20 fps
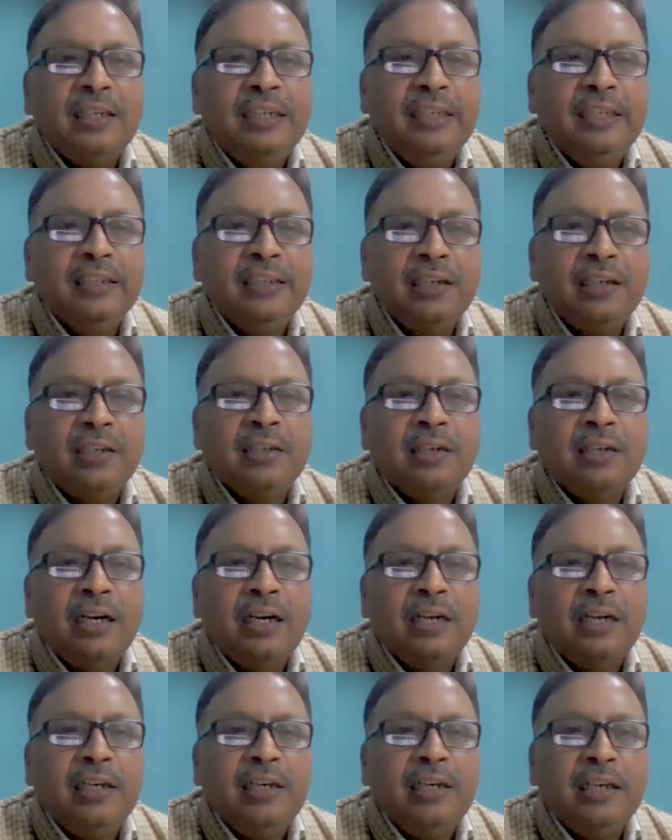He is an
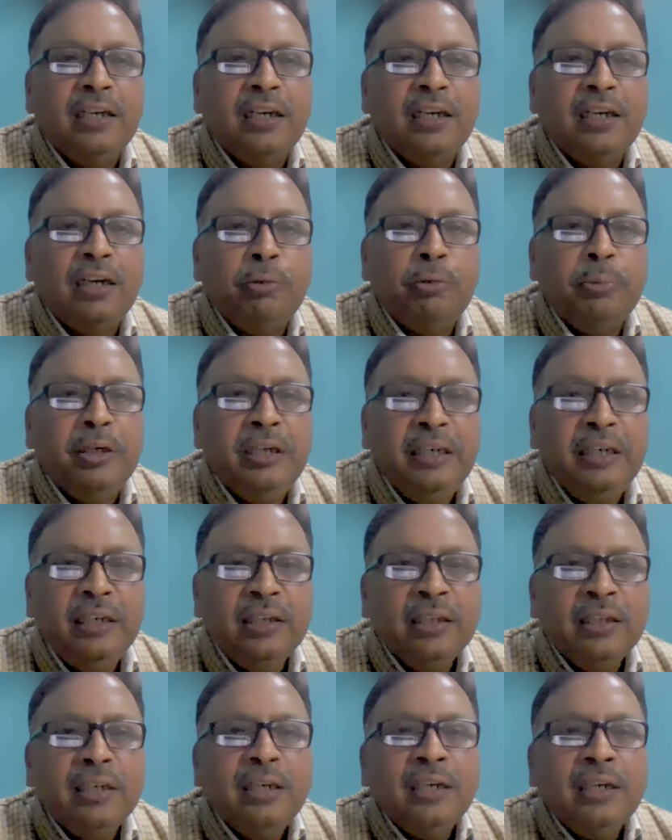IITian alumni
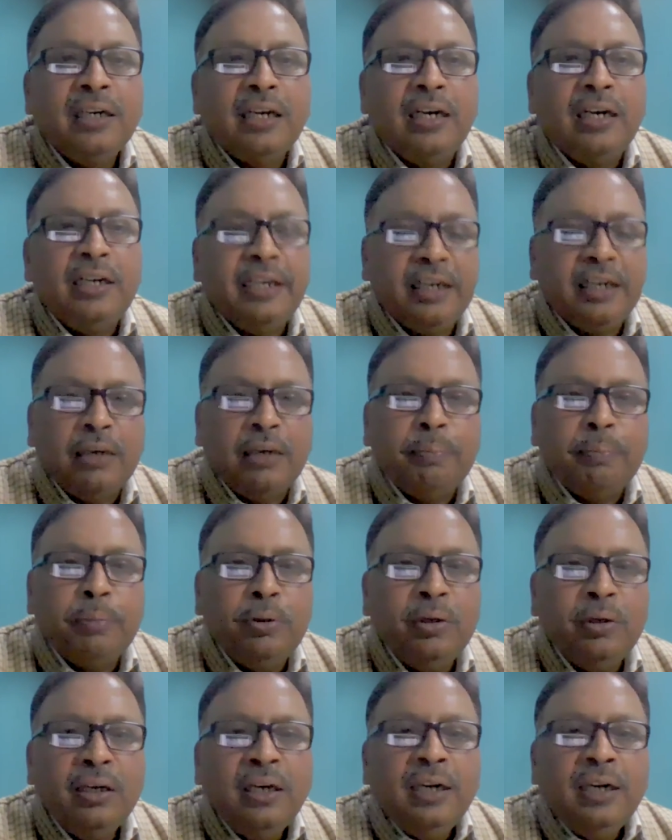IIT
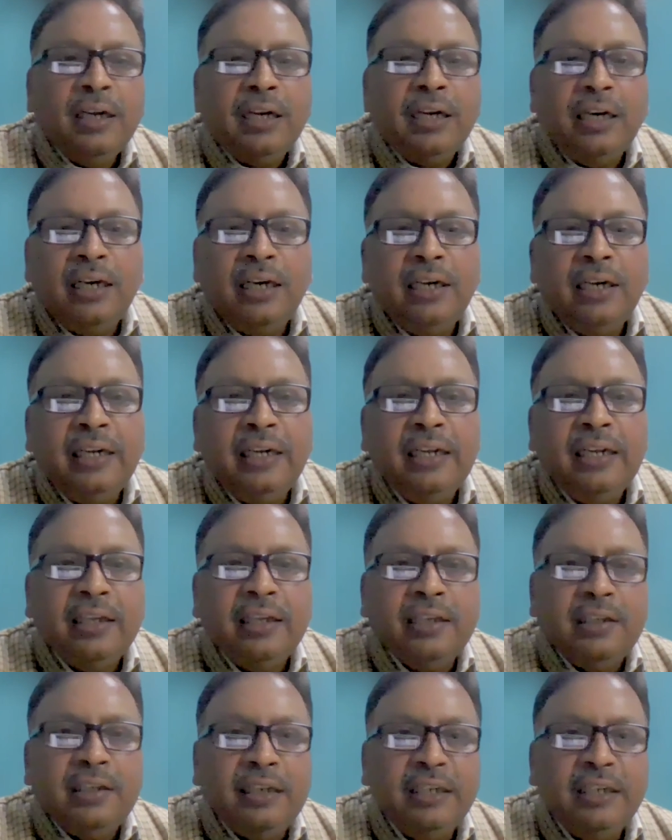Kanpur, and
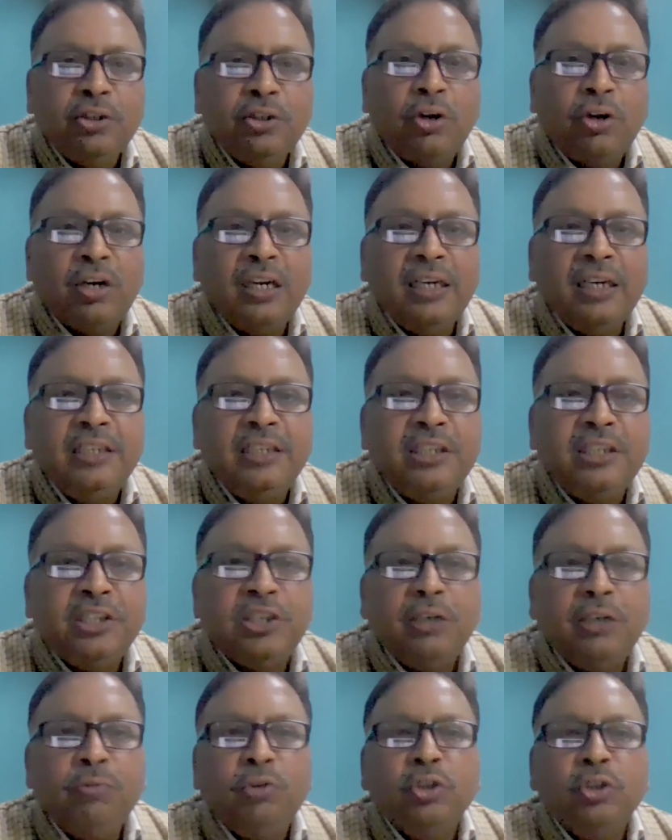his
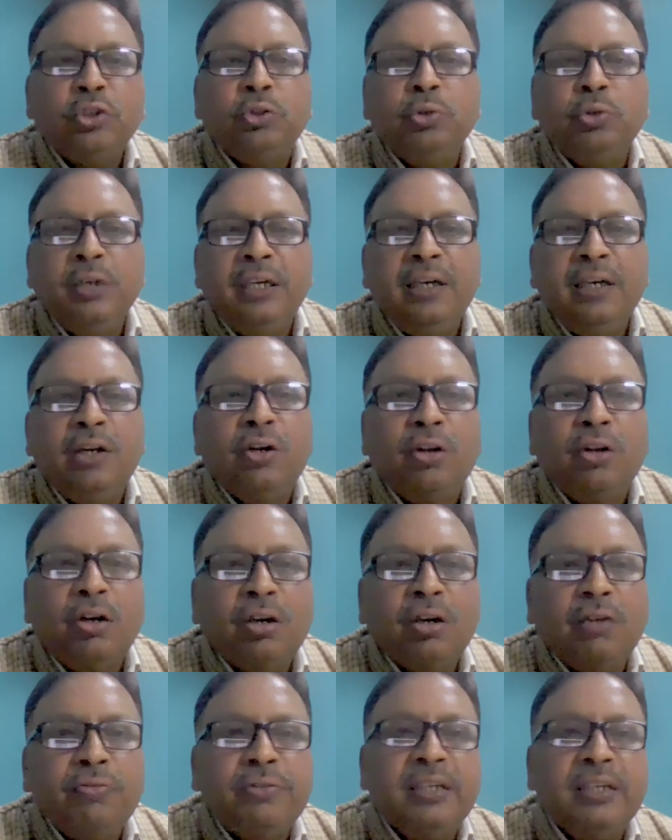organization was doing a
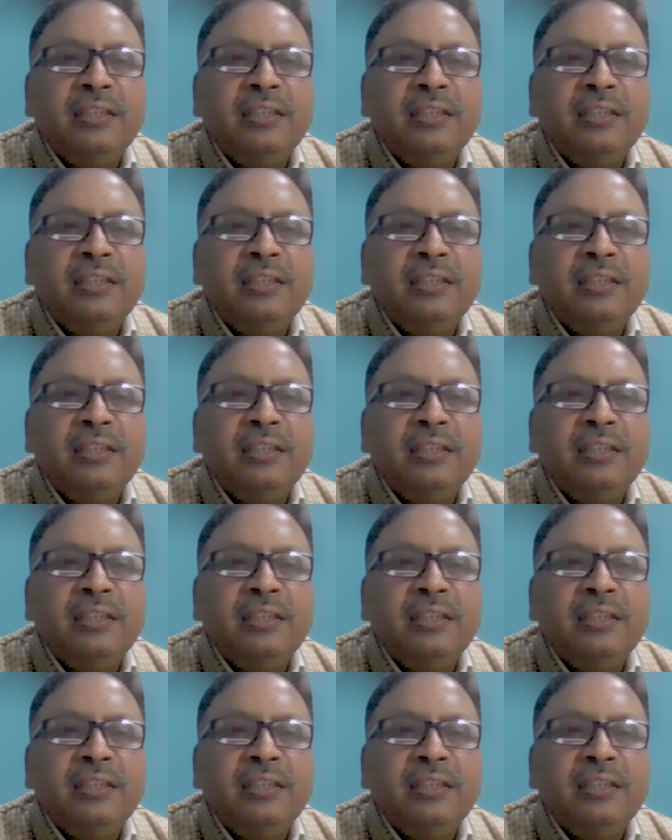lot of